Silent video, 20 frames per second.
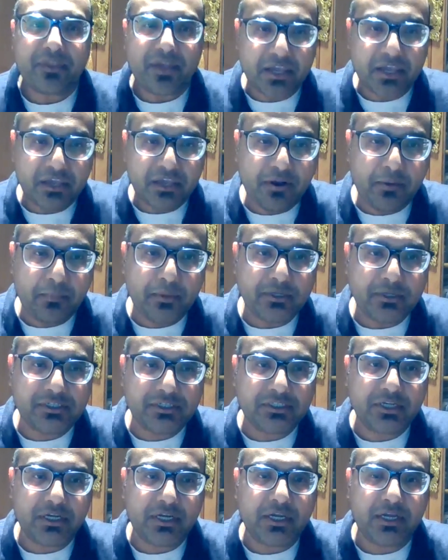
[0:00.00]
Thank you very
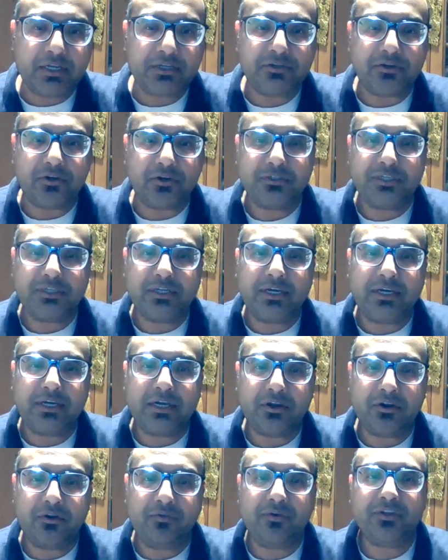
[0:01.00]
much,
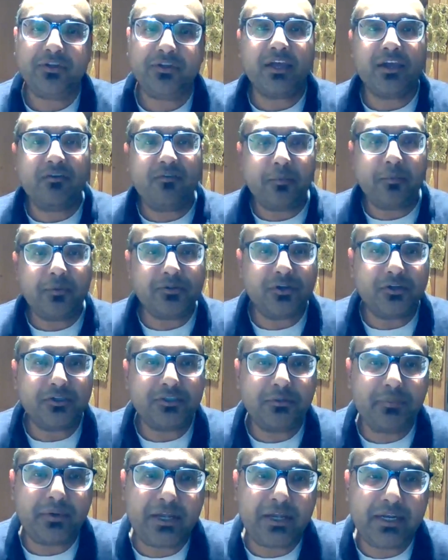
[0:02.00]
Dr. Grover. Thank you very much,
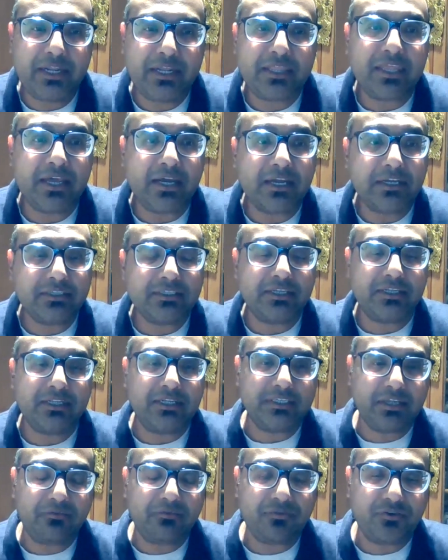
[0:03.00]
Dr. Burney. Thanks,
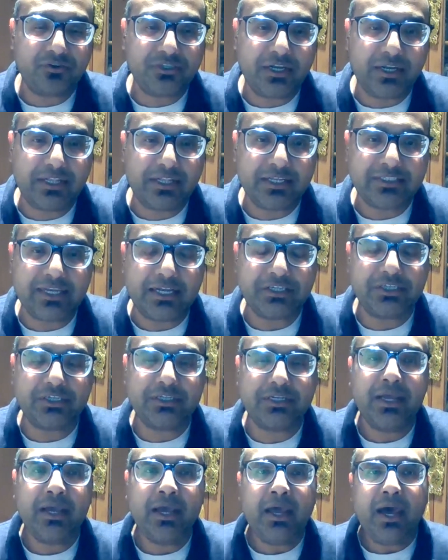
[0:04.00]
Naseem, for chairing the
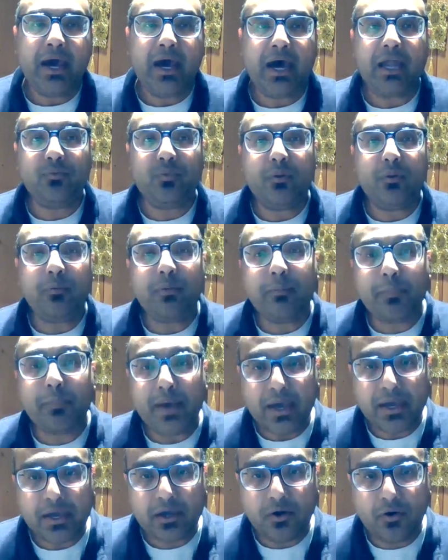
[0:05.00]
session. And we'll be
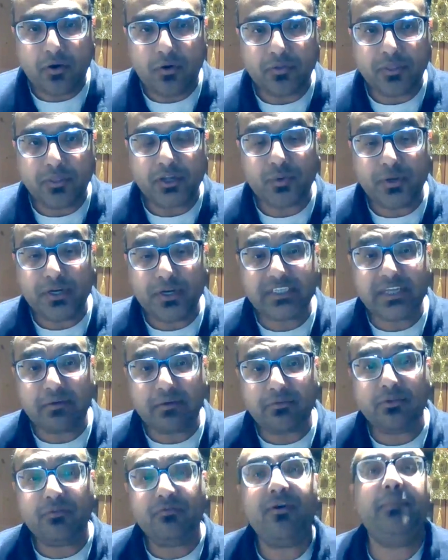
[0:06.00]
back on the
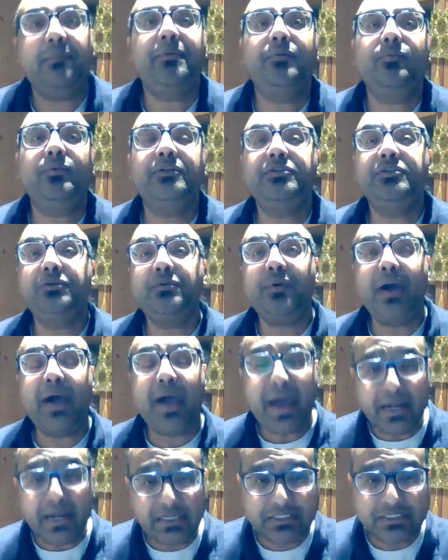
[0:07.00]
27th of February with
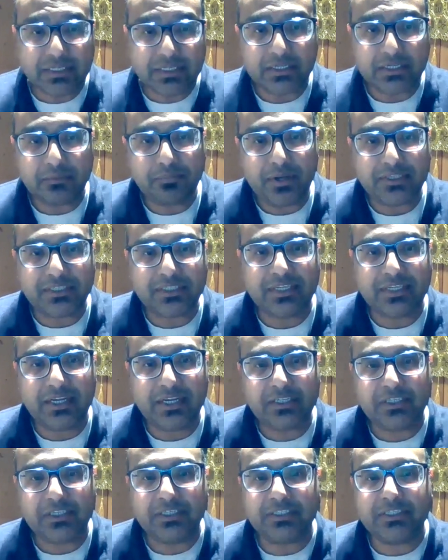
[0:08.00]
2 excellent
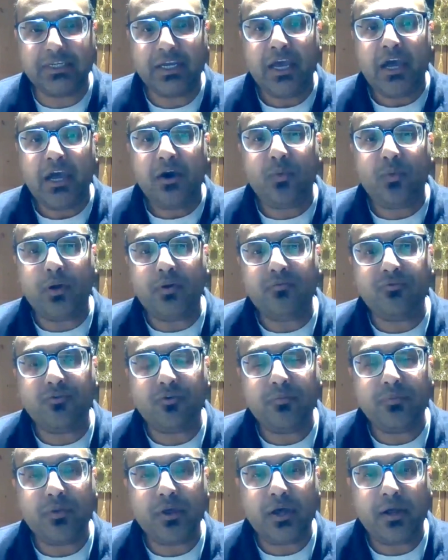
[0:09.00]
presentations, one
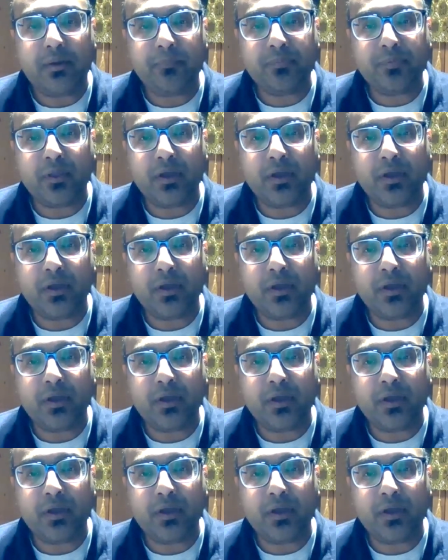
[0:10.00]
from